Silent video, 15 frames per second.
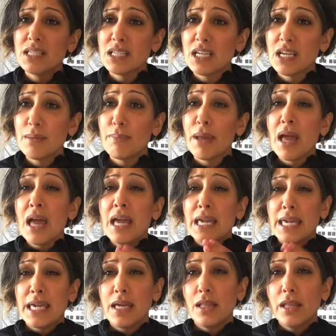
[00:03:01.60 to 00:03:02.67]
deep
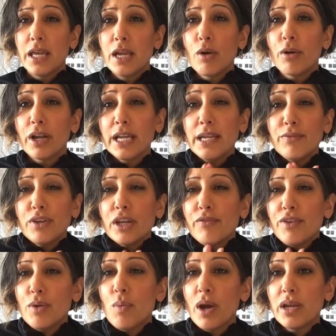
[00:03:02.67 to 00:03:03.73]
healing, or even
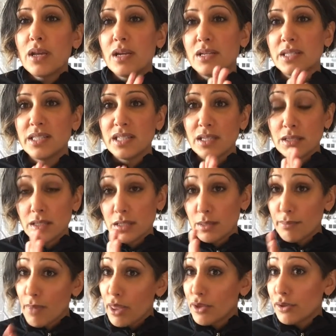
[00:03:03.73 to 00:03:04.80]
if you want to
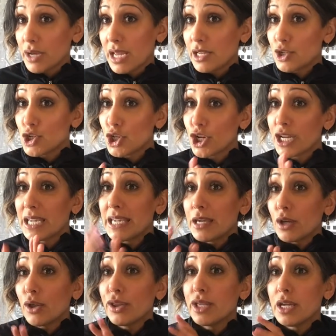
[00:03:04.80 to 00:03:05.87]
assist Mother Nature
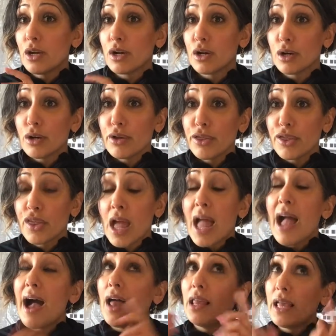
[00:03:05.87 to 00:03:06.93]
heal the Earth,
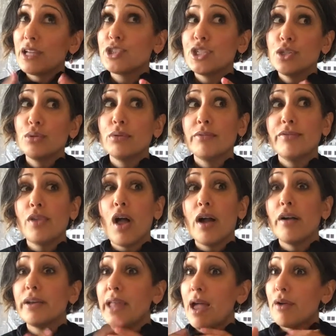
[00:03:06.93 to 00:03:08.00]
I'll actually do a
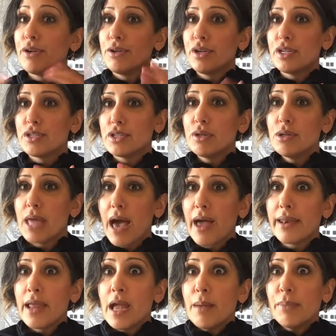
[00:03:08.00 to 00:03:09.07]
vlog on how you can do
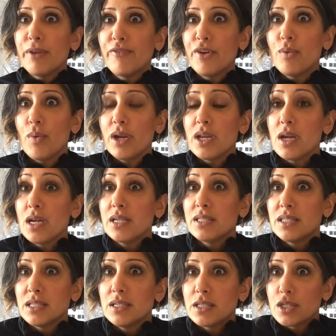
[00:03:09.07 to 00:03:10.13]
that. But if you want to
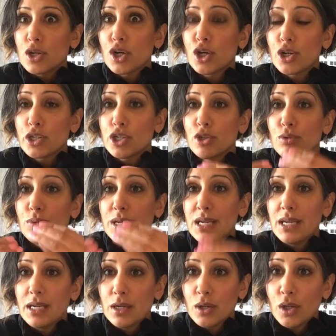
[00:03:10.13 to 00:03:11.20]
assist her to
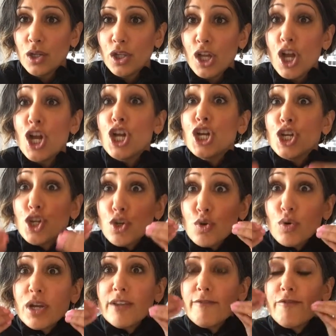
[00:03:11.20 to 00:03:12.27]
heal,
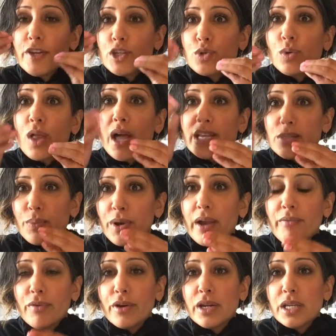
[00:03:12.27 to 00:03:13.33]
you can visualize
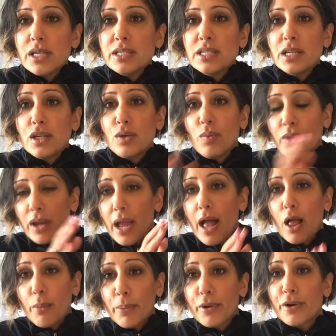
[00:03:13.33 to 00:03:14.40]
whatever it is that you want to
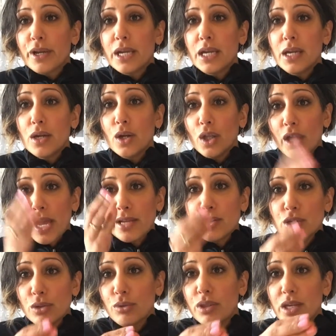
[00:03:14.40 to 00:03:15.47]
help her heal
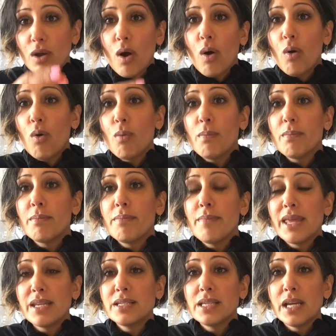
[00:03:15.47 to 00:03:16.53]
and do the Om
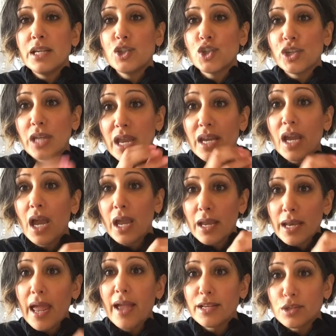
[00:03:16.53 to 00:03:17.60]
meditation and
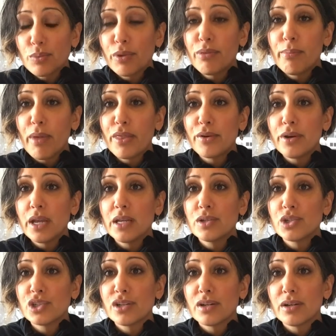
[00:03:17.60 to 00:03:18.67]
connect with Mother
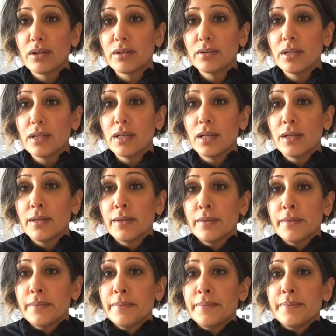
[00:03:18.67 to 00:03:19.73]
Nature.
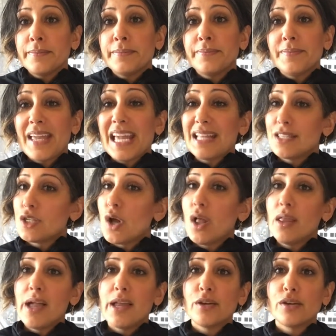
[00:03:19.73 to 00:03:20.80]
It's
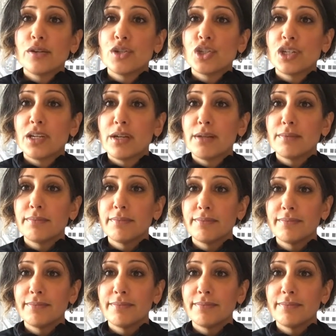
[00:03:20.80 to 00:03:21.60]
all energy.